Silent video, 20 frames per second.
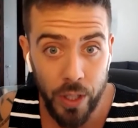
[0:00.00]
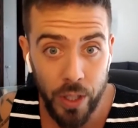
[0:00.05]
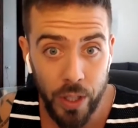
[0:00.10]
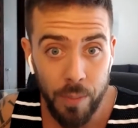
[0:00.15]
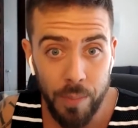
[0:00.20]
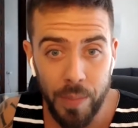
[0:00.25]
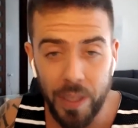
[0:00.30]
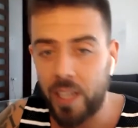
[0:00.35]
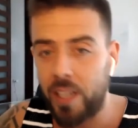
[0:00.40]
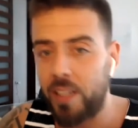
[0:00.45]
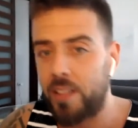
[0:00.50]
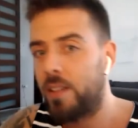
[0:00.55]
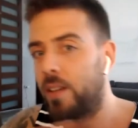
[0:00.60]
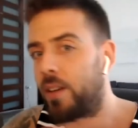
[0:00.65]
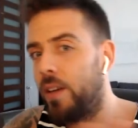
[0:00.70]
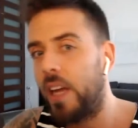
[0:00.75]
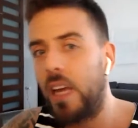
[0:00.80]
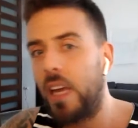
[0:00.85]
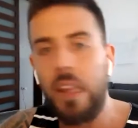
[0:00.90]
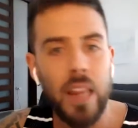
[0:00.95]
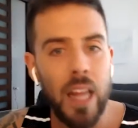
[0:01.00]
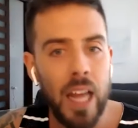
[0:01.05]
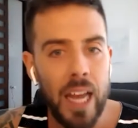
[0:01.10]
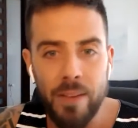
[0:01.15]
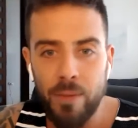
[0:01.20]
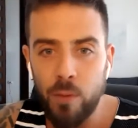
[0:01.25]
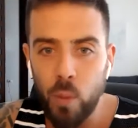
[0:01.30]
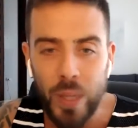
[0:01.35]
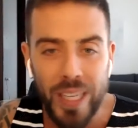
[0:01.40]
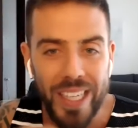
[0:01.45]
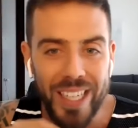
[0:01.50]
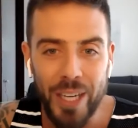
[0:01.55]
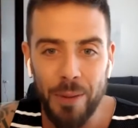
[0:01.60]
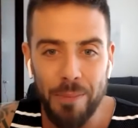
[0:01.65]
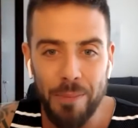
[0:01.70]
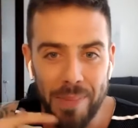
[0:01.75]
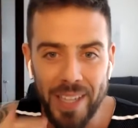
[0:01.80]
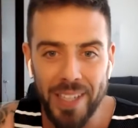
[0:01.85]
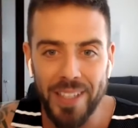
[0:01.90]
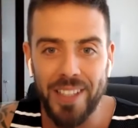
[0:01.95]
Because in life, we
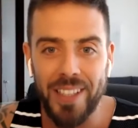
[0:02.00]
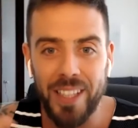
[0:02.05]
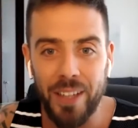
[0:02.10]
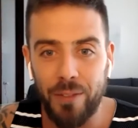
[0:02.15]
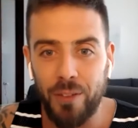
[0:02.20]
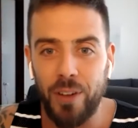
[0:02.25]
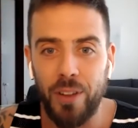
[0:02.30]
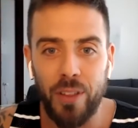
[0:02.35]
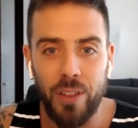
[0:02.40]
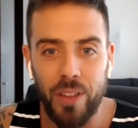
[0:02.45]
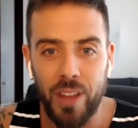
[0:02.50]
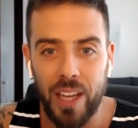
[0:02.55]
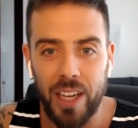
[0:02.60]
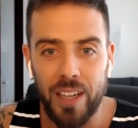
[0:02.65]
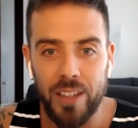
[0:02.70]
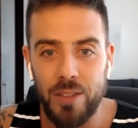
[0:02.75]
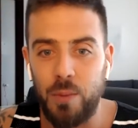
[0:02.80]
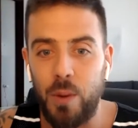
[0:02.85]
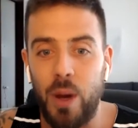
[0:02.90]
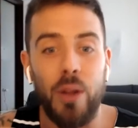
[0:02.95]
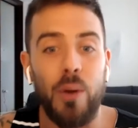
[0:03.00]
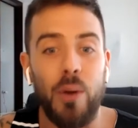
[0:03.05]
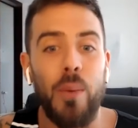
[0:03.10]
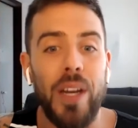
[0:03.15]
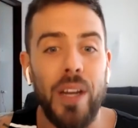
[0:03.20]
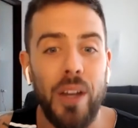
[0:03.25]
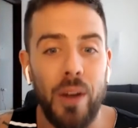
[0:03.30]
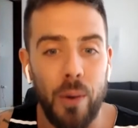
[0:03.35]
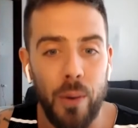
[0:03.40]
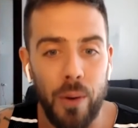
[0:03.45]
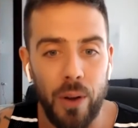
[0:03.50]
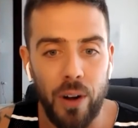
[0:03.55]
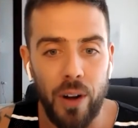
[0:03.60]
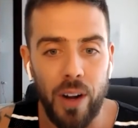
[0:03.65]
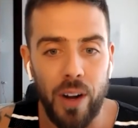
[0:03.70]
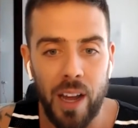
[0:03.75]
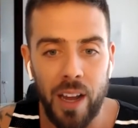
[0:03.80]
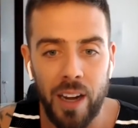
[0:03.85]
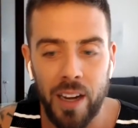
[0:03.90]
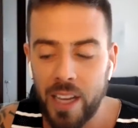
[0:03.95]
commit to different things, whether we know it or
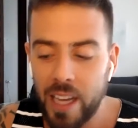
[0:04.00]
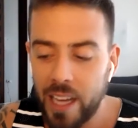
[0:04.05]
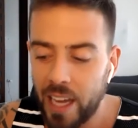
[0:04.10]
not.